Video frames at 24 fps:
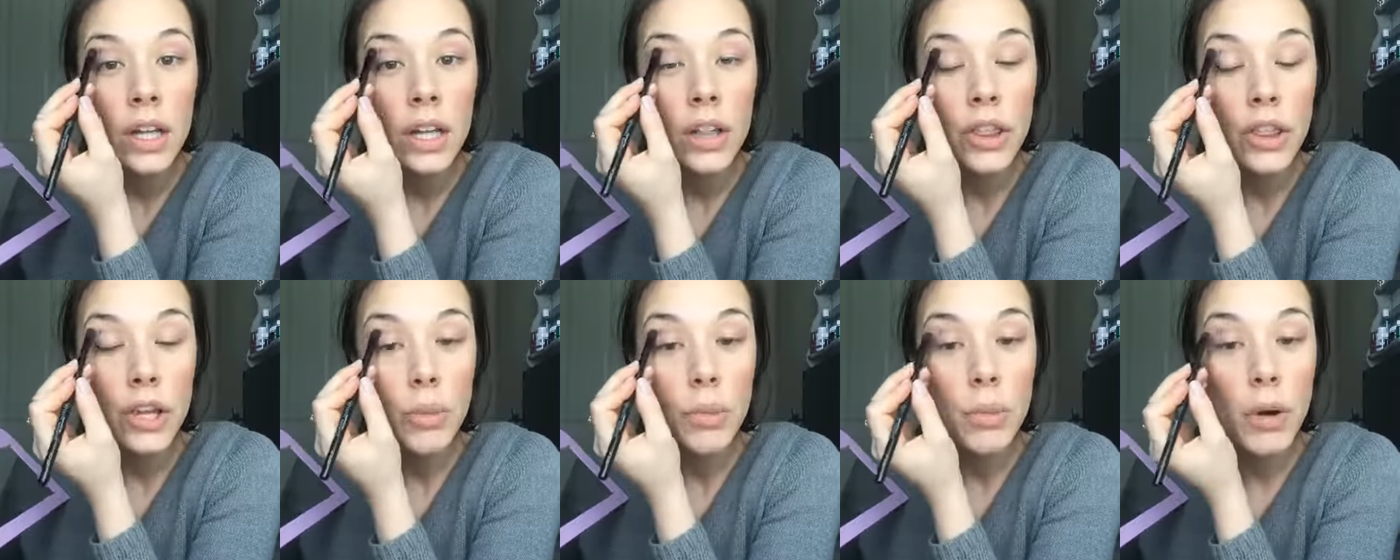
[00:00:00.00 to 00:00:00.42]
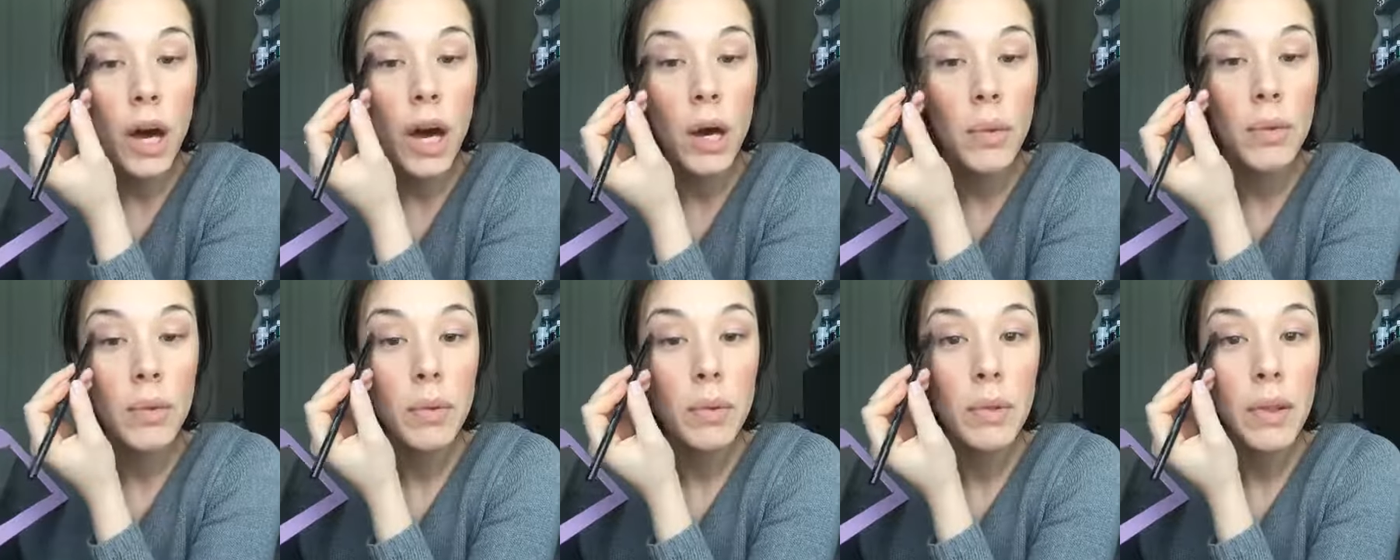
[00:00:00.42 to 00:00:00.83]
They're
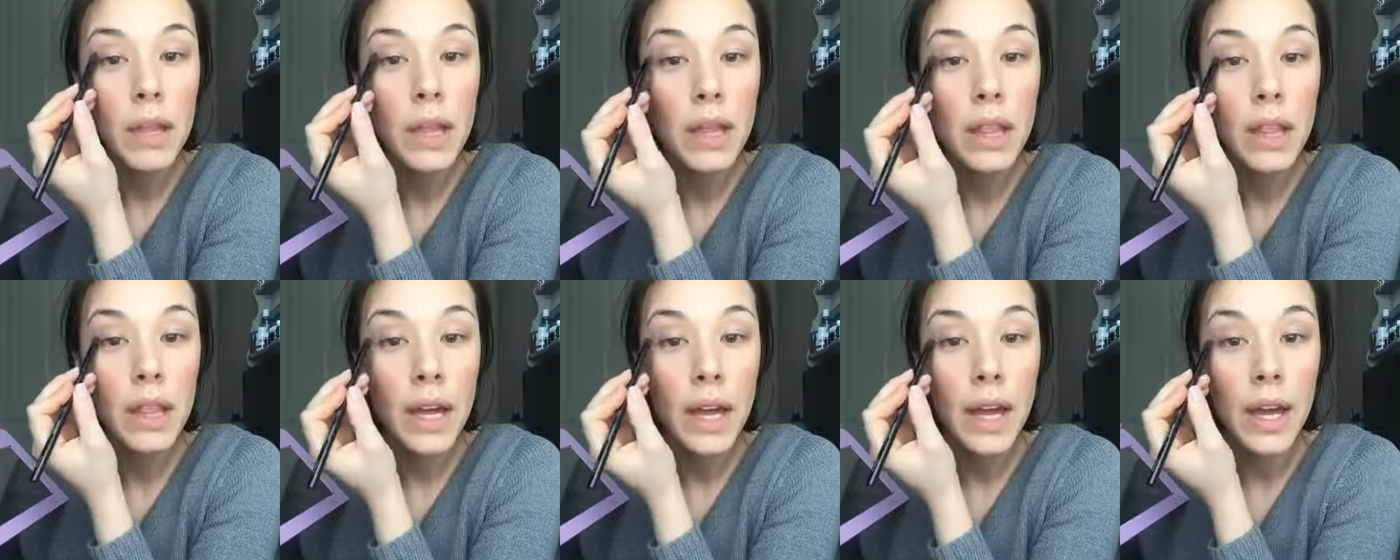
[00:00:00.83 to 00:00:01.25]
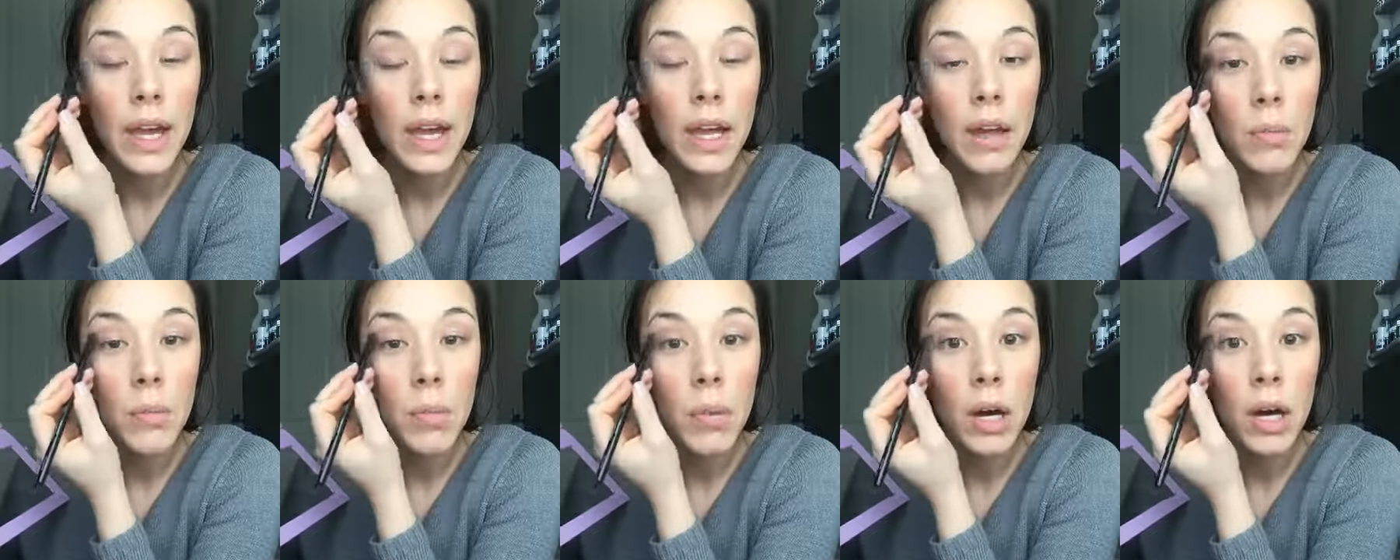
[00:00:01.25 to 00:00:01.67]
probably
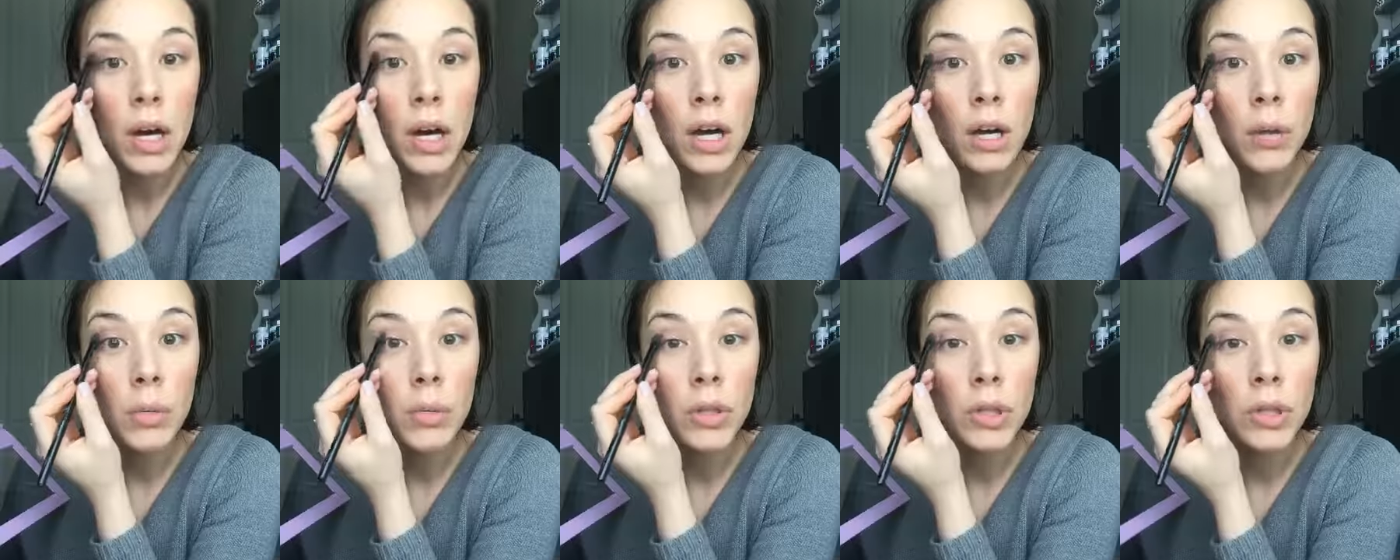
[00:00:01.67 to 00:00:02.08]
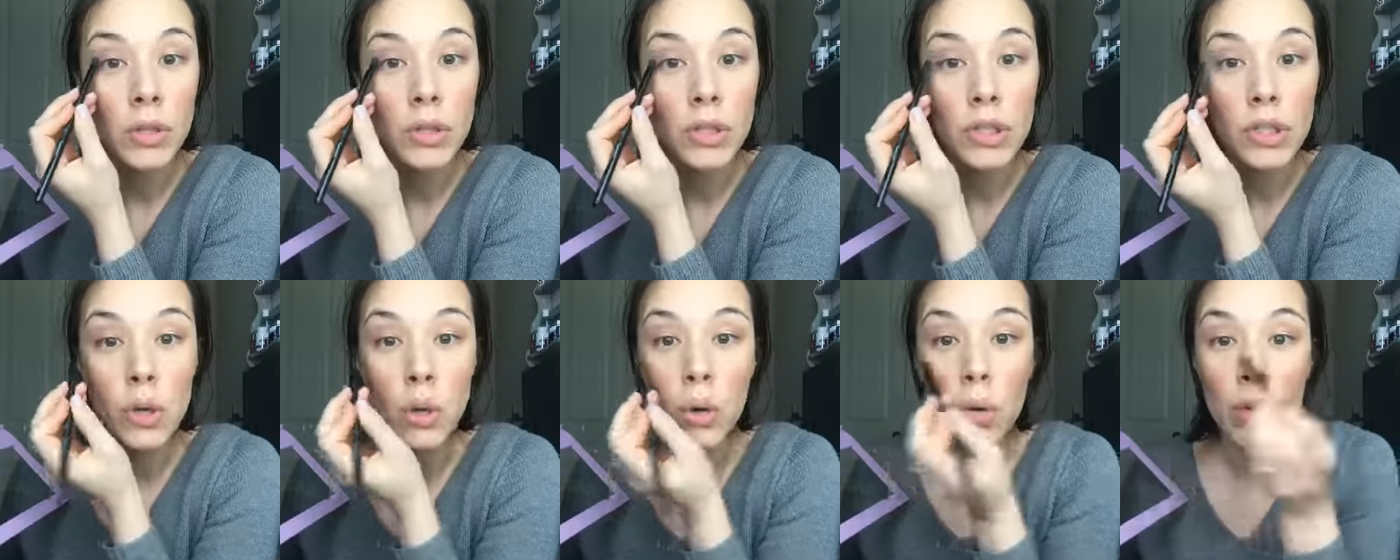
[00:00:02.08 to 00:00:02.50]
like, Mom, you're
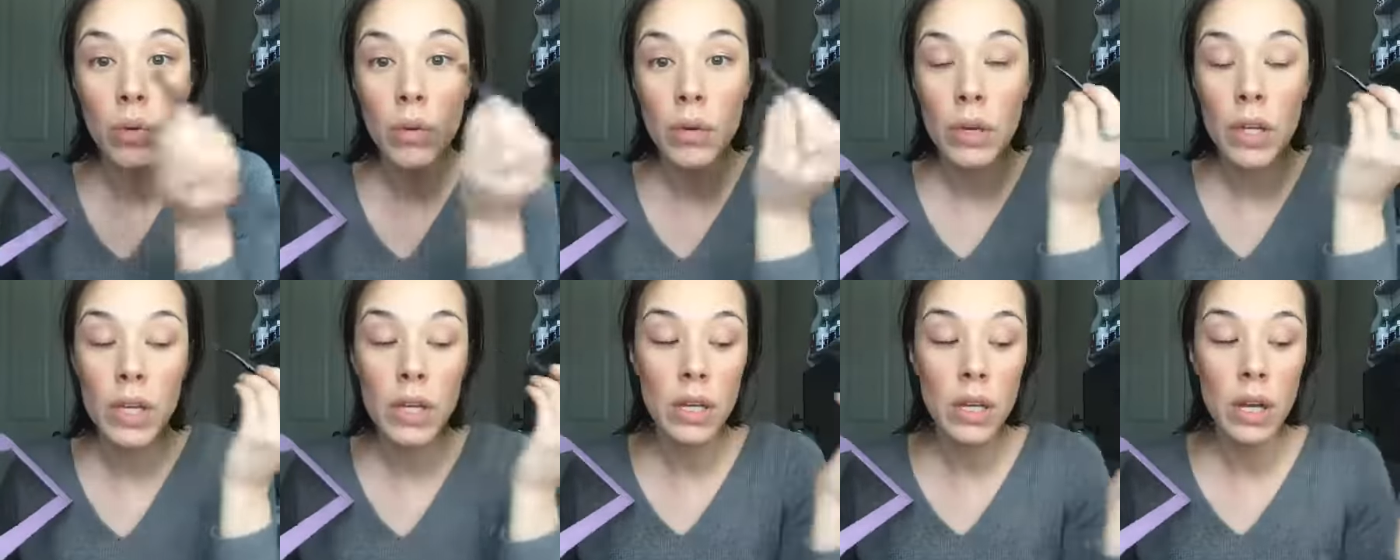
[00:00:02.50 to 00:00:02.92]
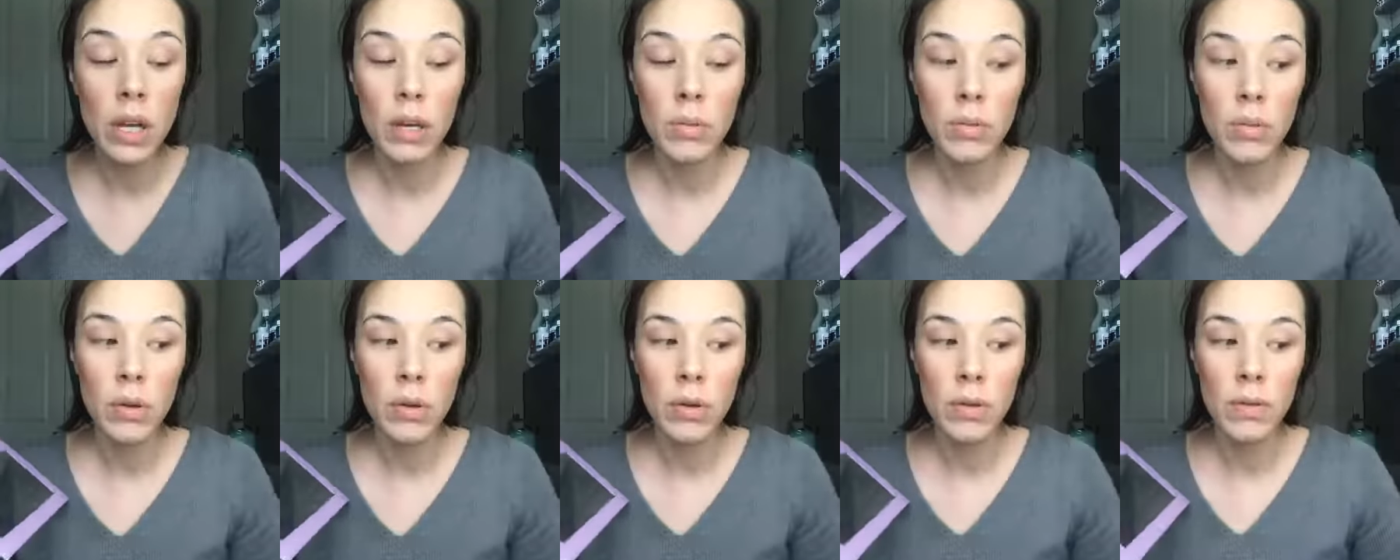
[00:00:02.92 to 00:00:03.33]
totally not
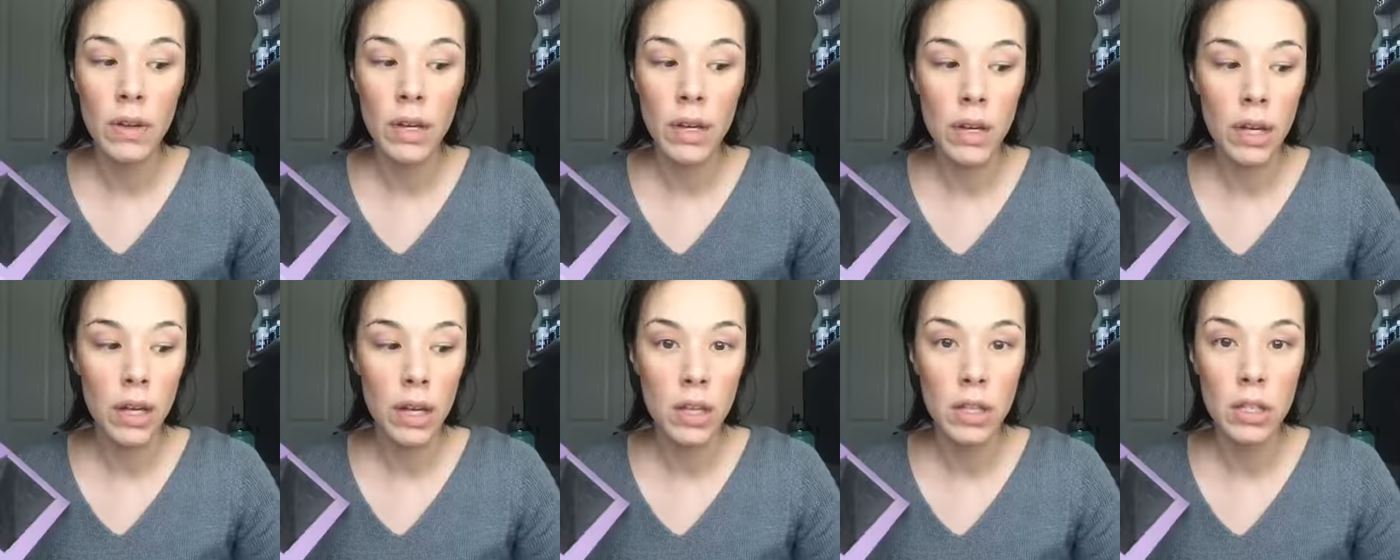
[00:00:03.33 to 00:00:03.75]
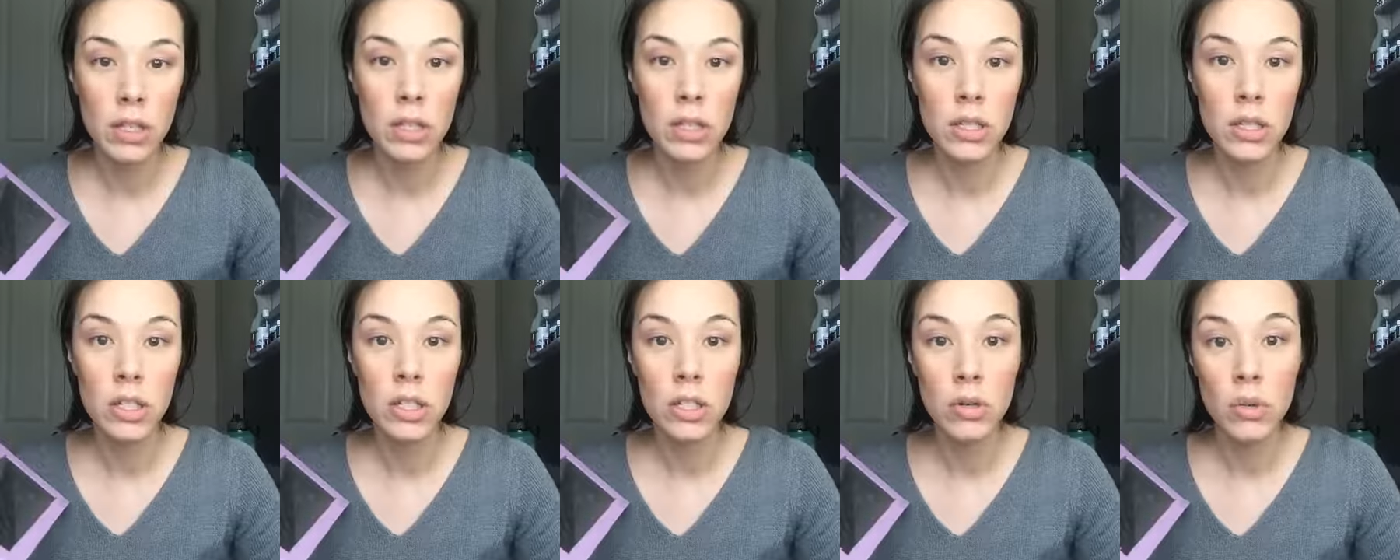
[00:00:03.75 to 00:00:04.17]
motivating us
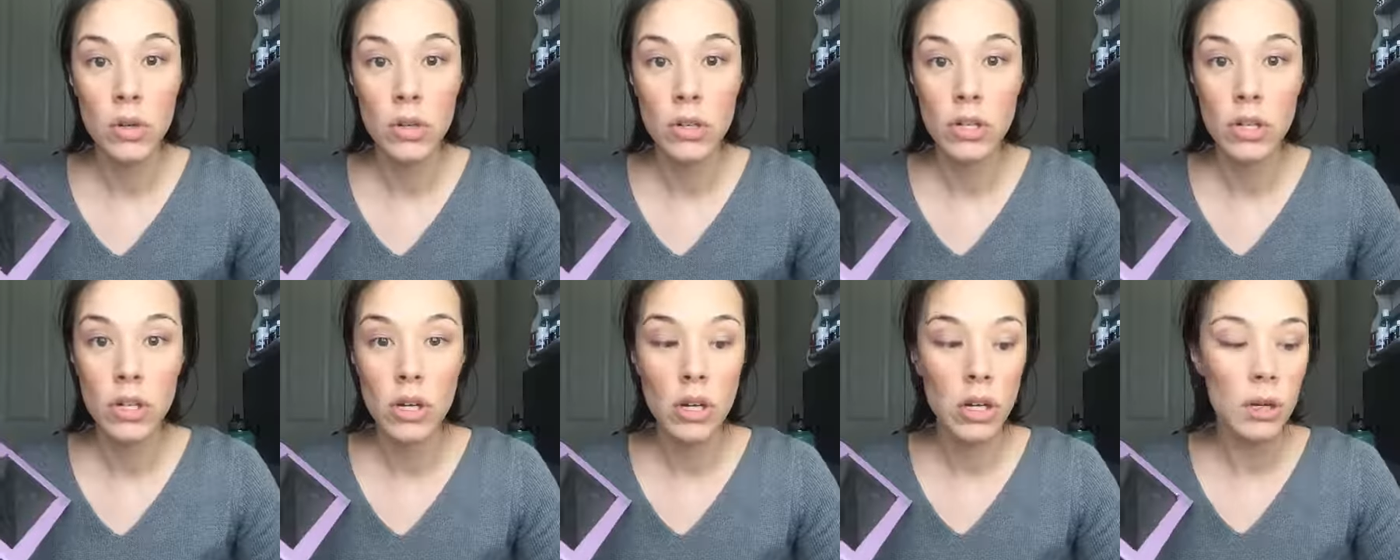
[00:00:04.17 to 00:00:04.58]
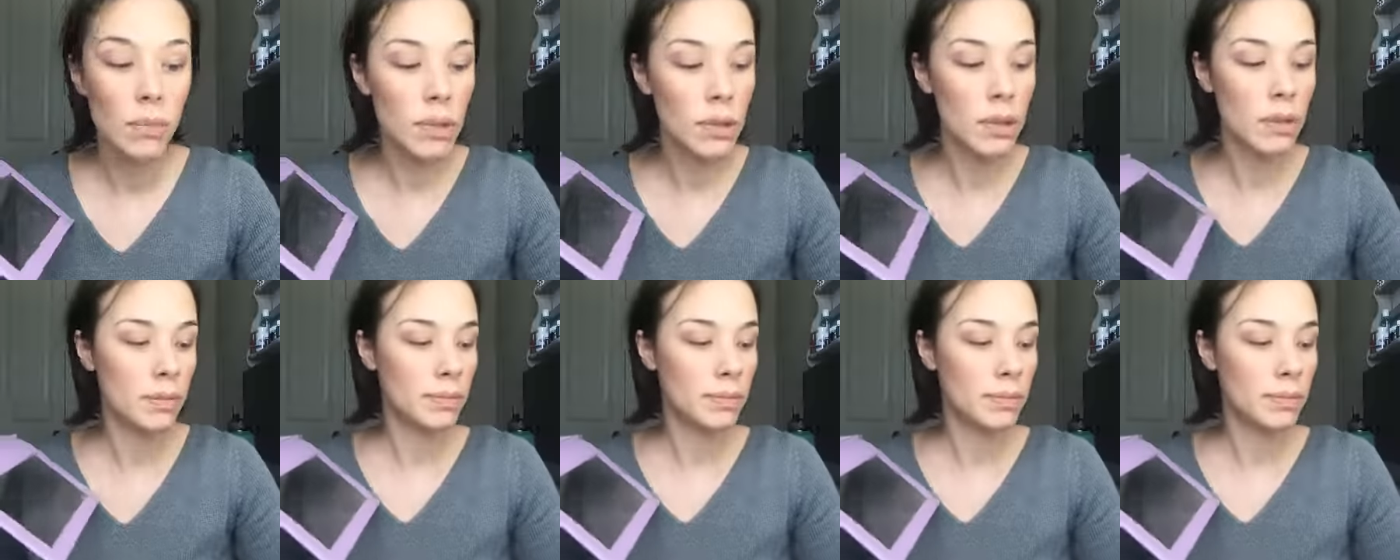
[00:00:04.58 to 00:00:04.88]
to do our job.